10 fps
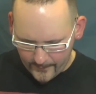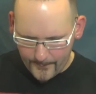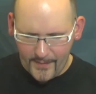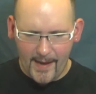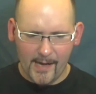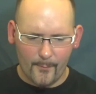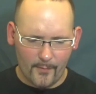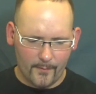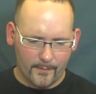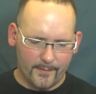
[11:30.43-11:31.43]

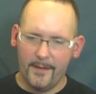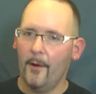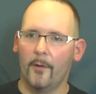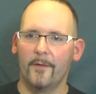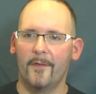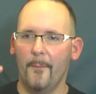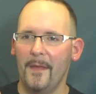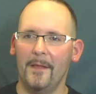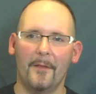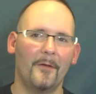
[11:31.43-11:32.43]
compatible, you know, because the
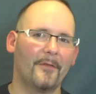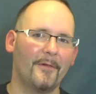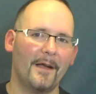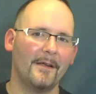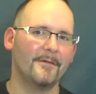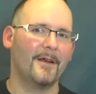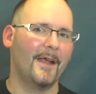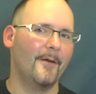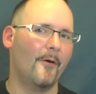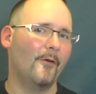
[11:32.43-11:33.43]
Milo 300
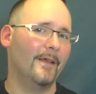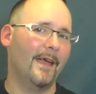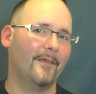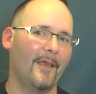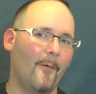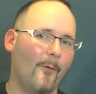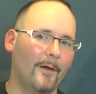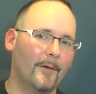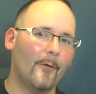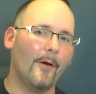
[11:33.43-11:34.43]
I know only has that
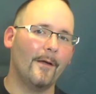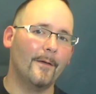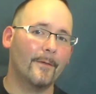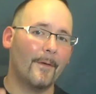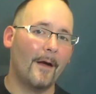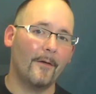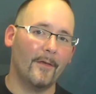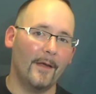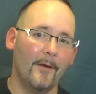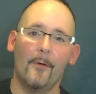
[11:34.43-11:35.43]
one coil as far as
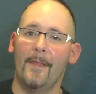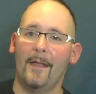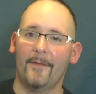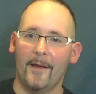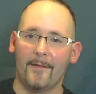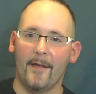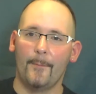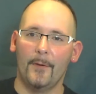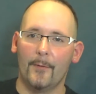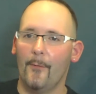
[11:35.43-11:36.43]
I know, that
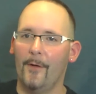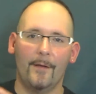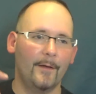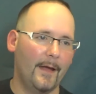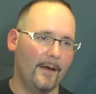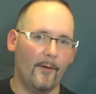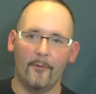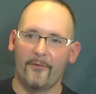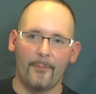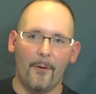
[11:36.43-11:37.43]
sextuplet coil, and I know
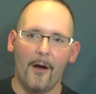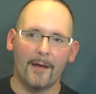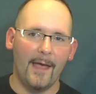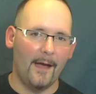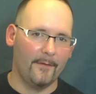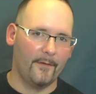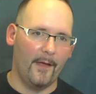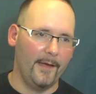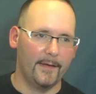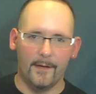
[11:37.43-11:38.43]
Smock has
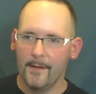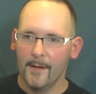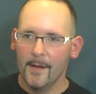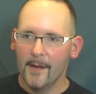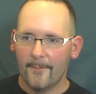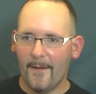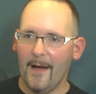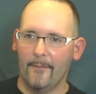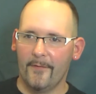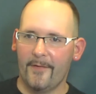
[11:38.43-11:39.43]
like
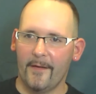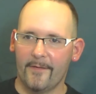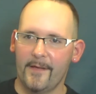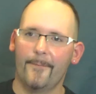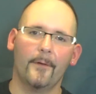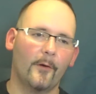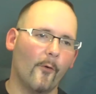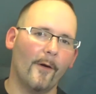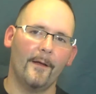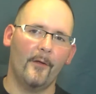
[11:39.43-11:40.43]
5 or 6 different
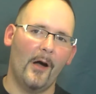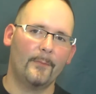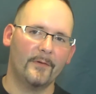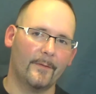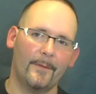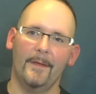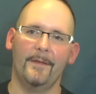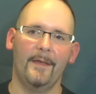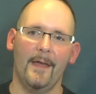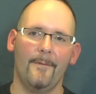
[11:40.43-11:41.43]
coil options for the
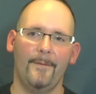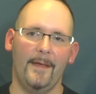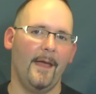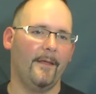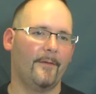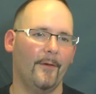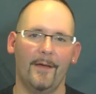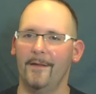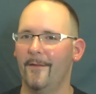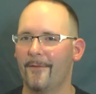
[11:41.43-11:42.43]
TFV8, so you
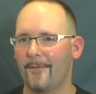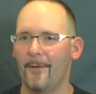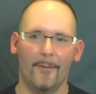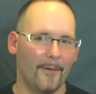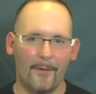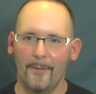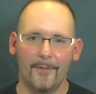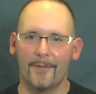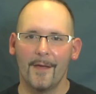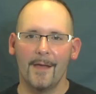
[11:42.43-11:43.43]
can just throw
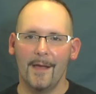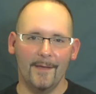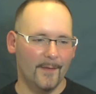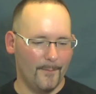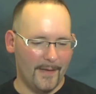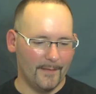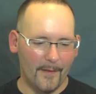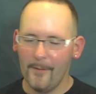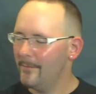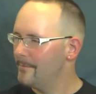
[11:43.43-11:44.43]
those in the
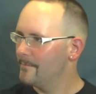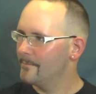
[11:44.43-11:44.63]
Milo